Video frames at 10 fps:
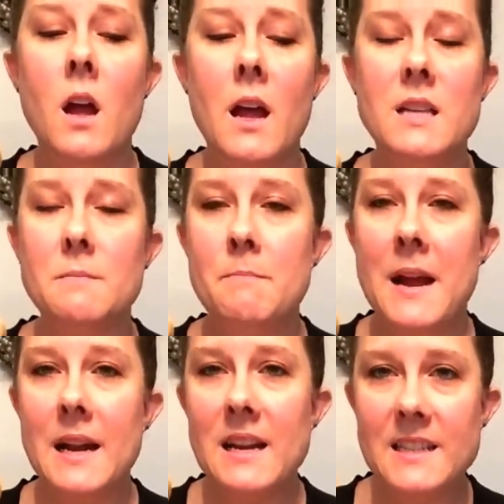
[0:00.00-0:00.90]
as
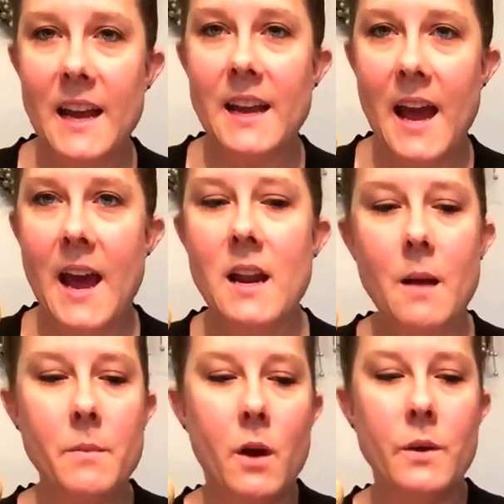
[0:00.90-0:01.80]
many as I can,
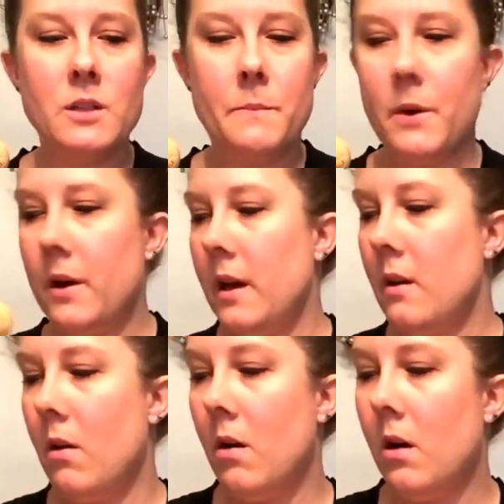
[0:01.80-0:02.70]
I'm going to put
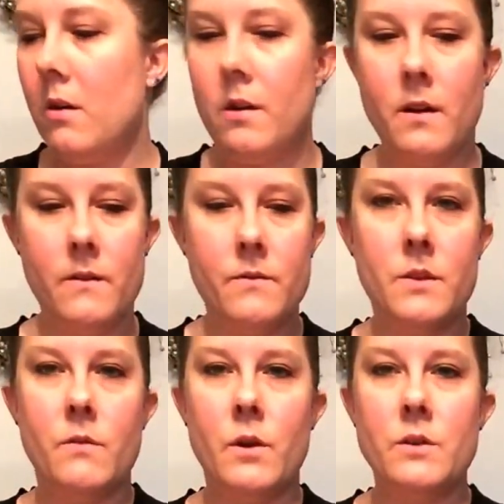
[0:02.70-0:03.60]
all of
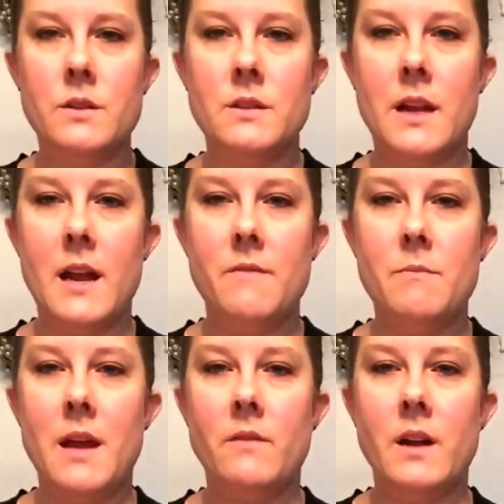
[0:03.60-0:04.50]
the roses that I've
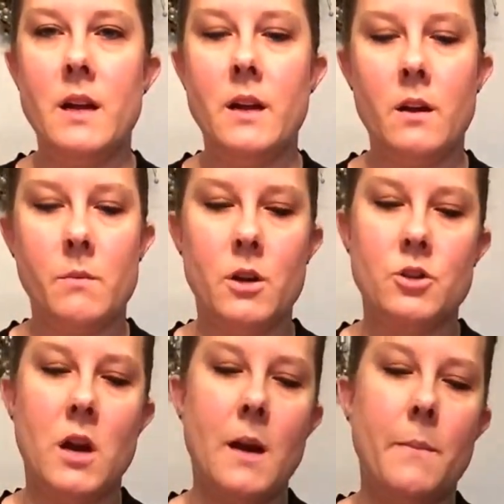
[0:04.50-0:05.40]
made right here. I'm going to
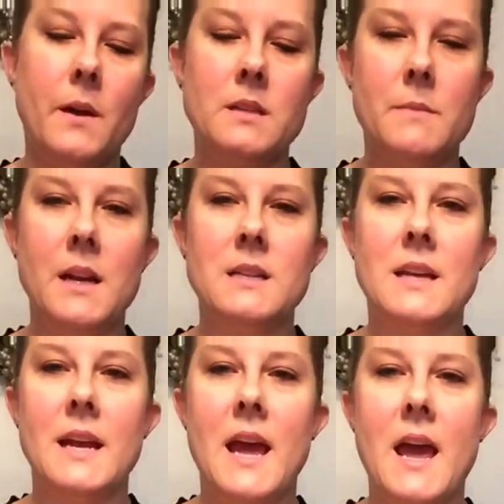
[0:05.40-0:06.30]
try to put as many as
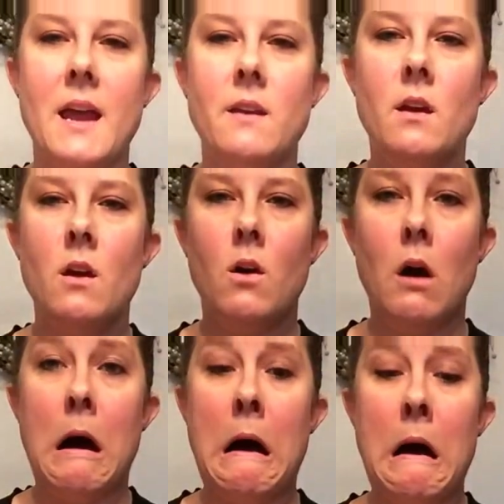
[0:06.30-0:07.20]
I can
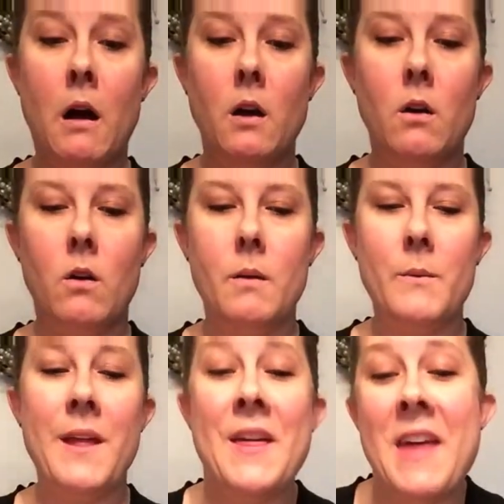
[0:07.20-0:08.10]
on
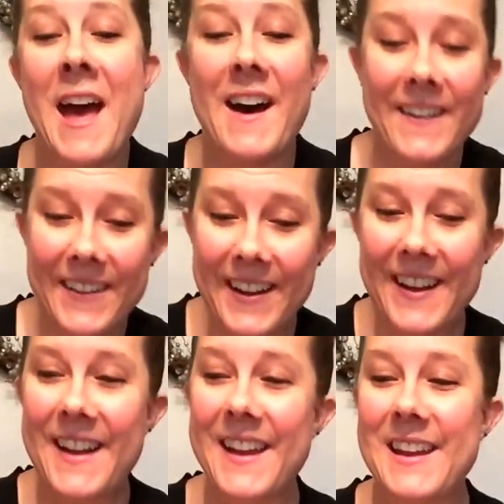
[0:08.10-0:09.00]
without
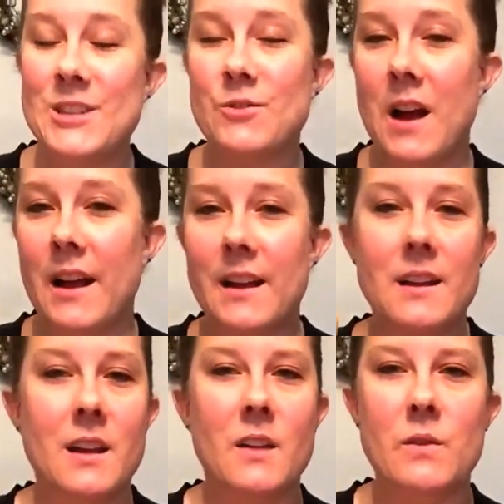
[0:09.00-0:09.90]
it drying.
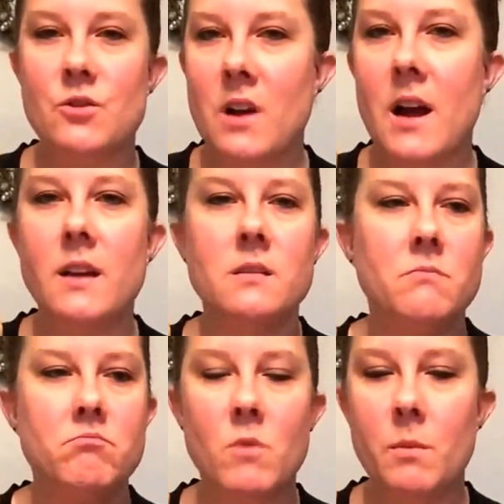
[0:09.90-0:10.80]
If it dries,
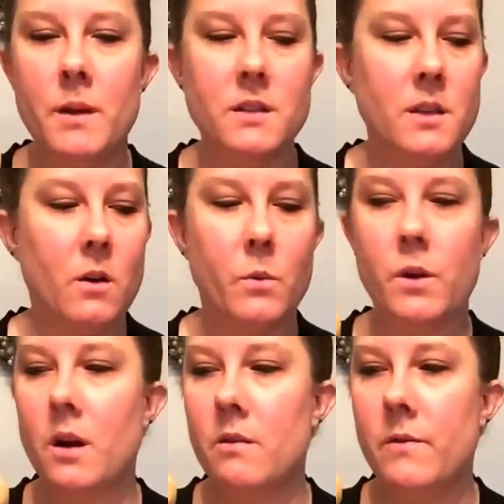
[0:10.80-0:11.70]
no big deal. We're
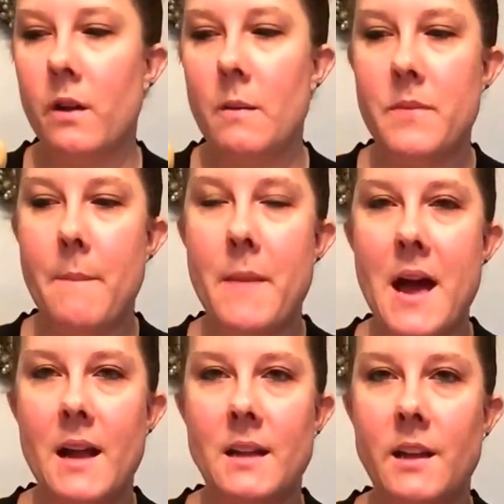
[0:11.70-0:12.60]
going to fill up that
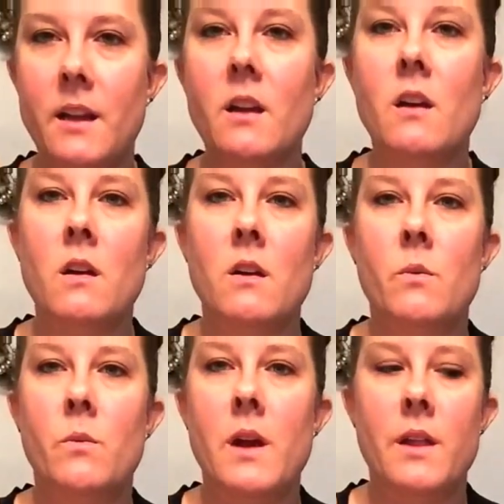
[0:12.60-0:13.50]
baggie
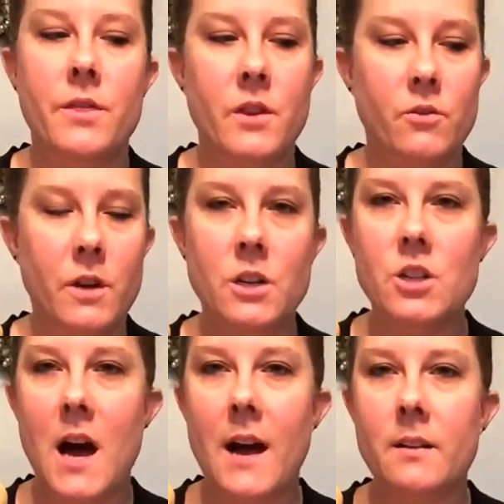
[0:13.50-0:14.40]
with the green
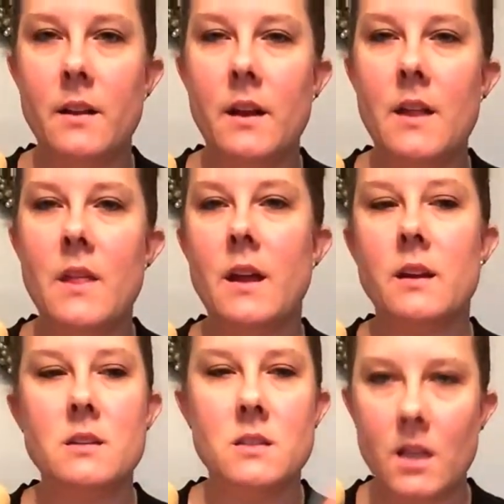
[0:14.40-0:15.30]
chocolate and then
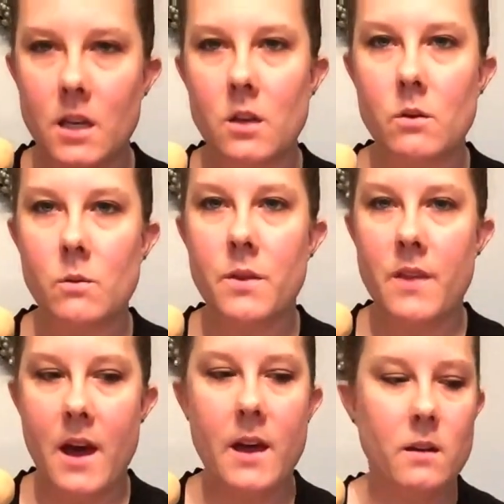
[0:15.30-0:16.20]
continue with
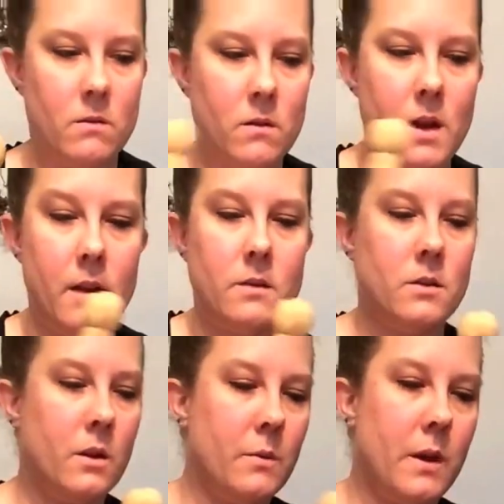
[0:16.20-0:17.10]
that. Okay,
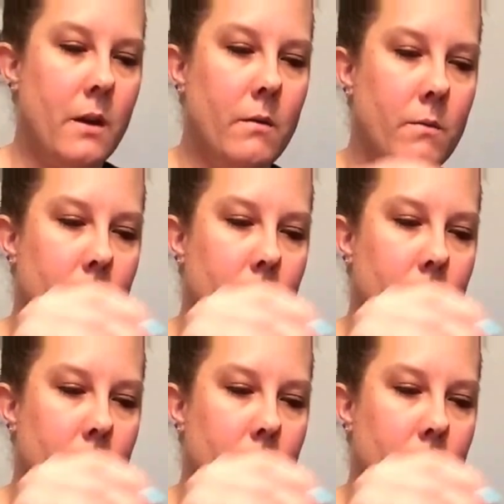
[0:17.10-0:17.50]
so here we go.